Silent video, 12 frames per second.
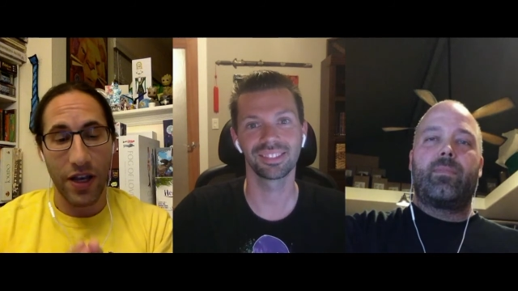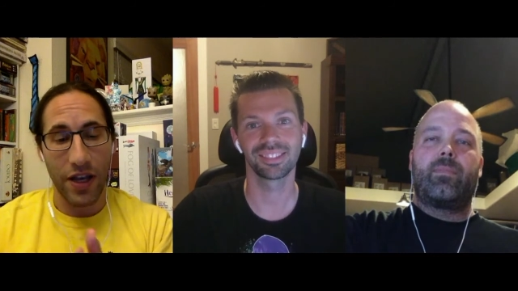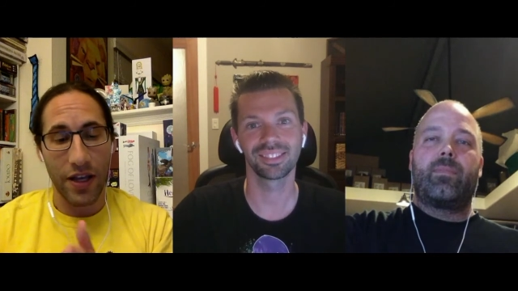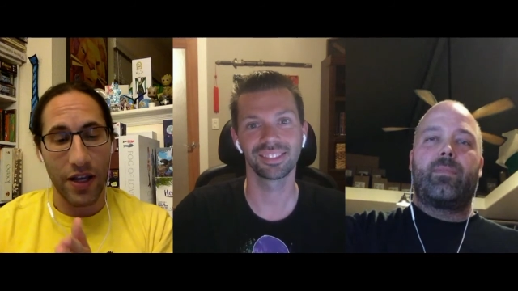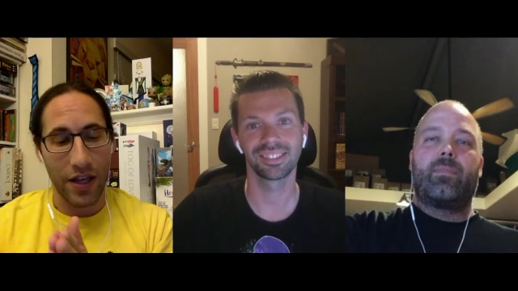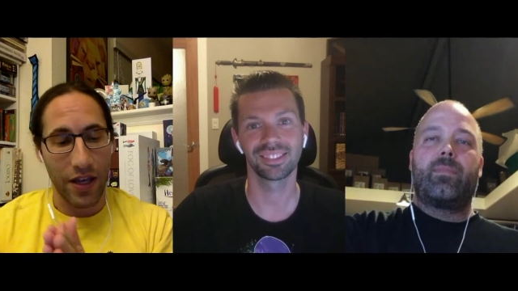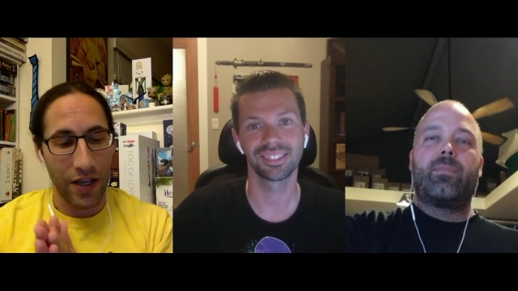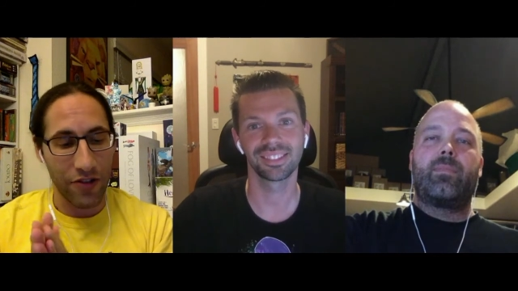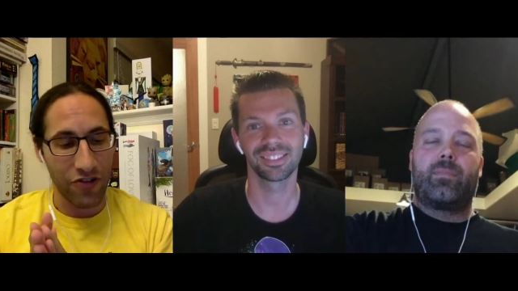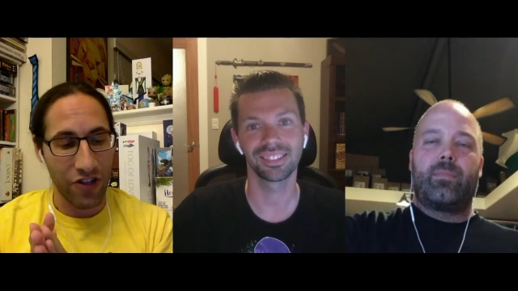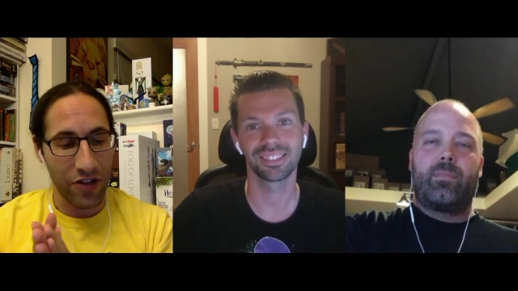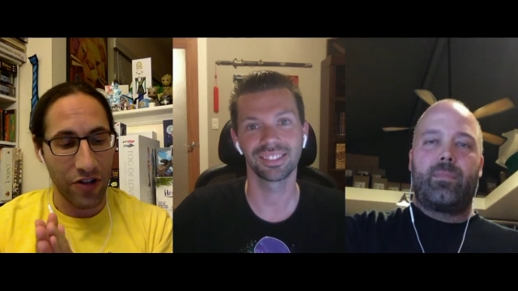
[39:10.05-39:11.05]
Speaker 1: at,
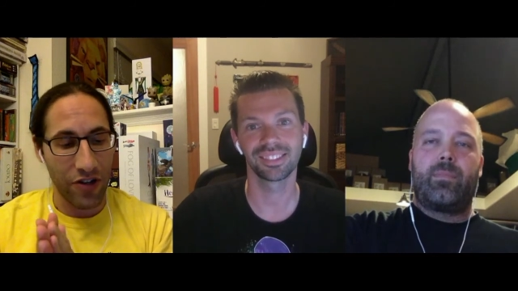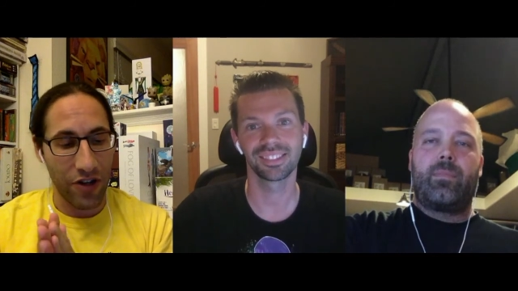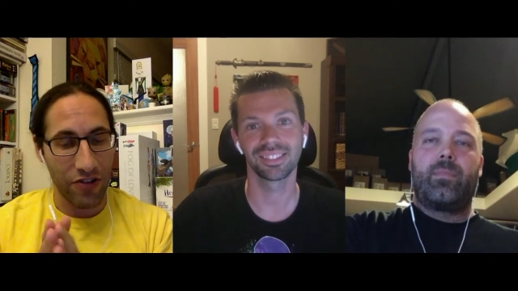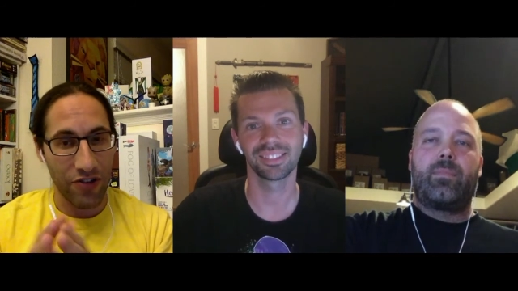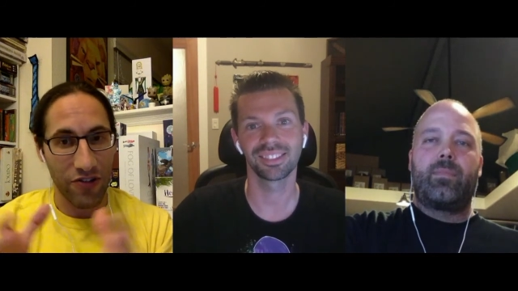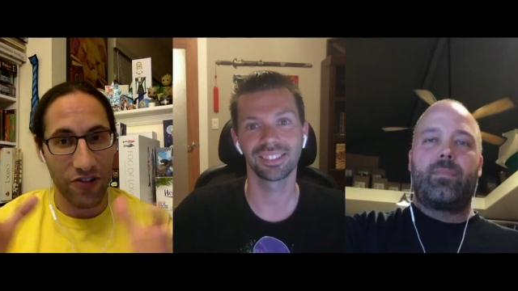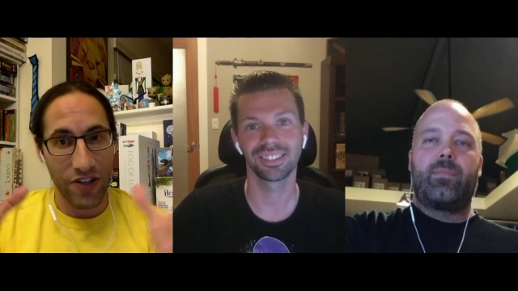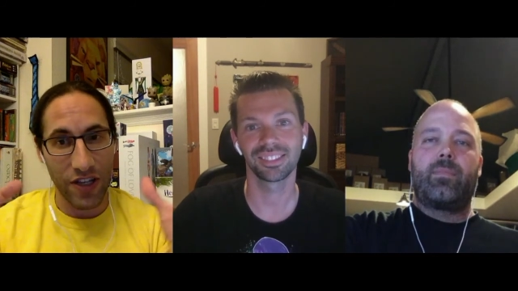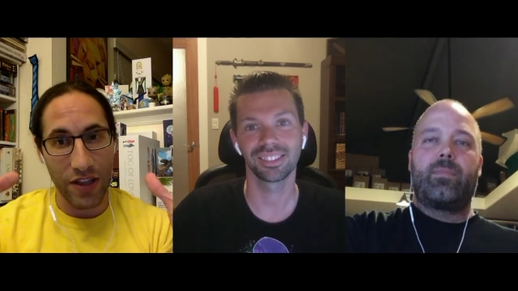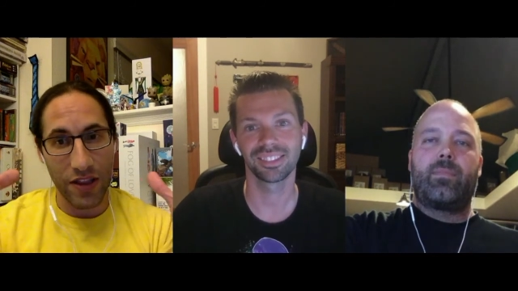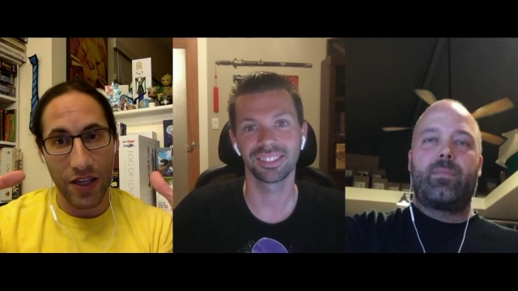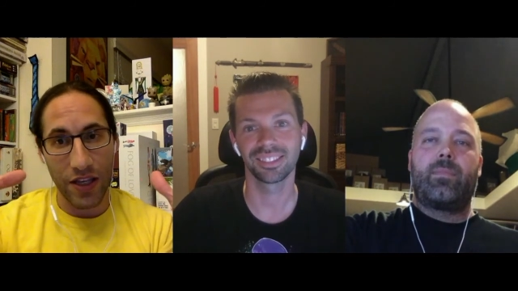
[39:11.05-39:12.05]
at Gen Con to
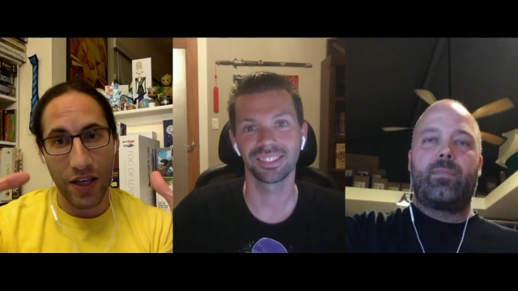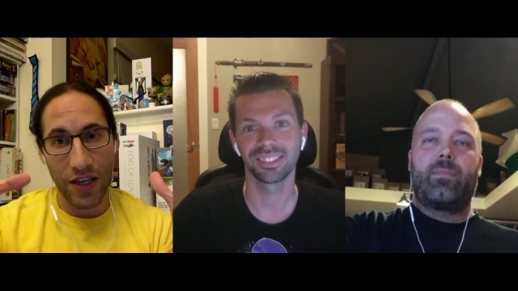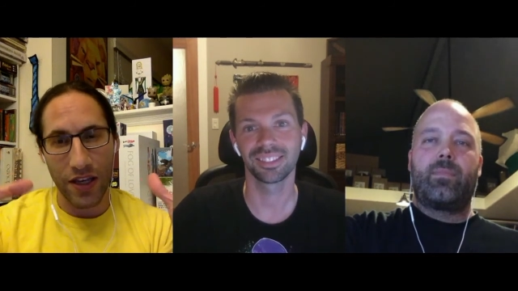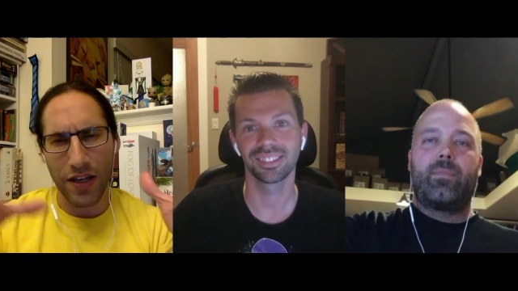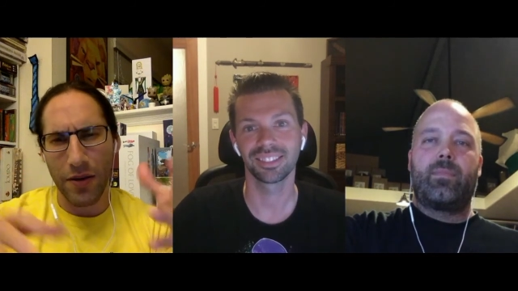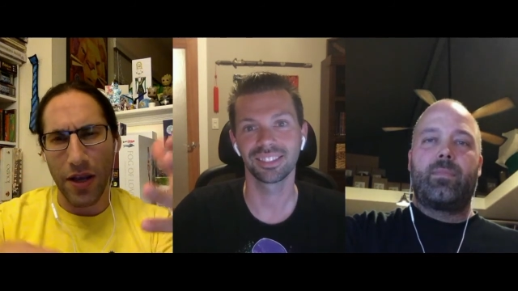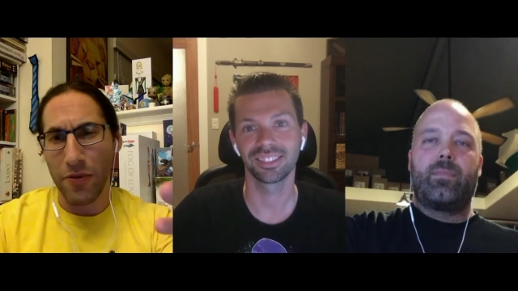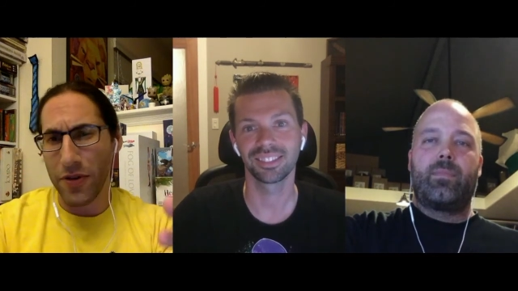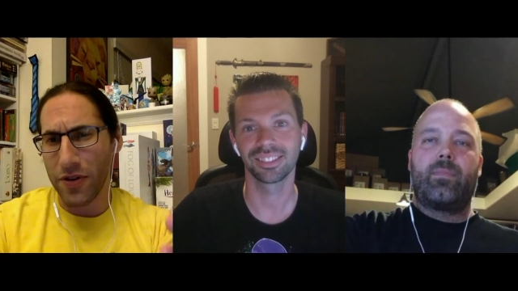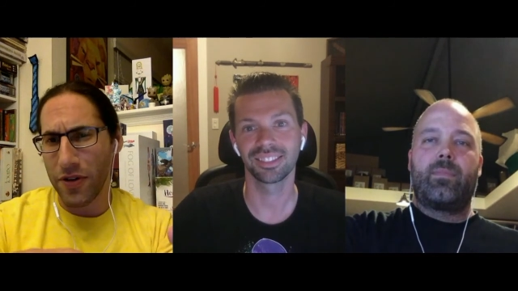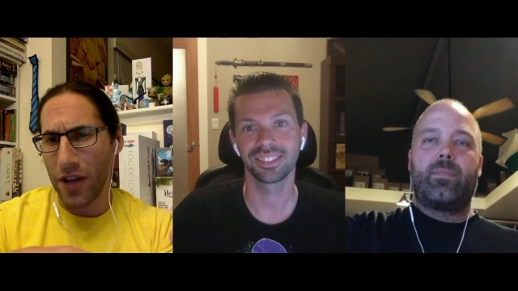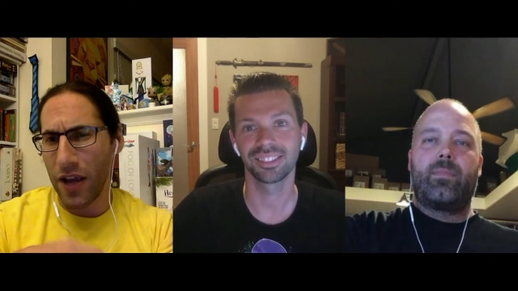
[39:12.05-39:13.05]
see the, and I, I
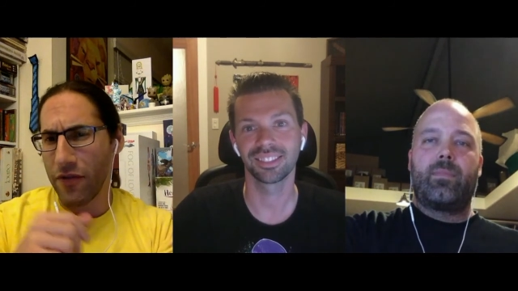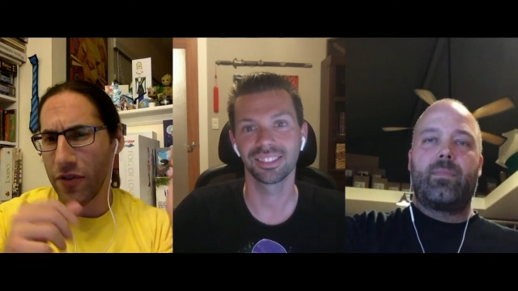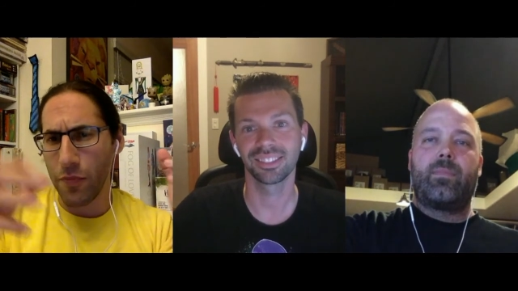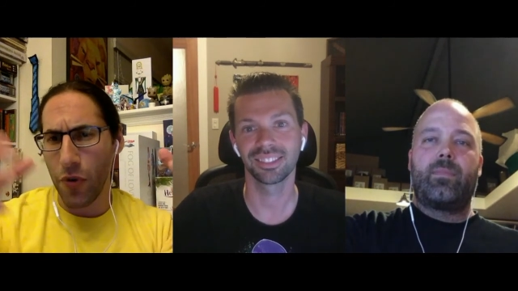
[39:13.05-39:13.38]
would, have you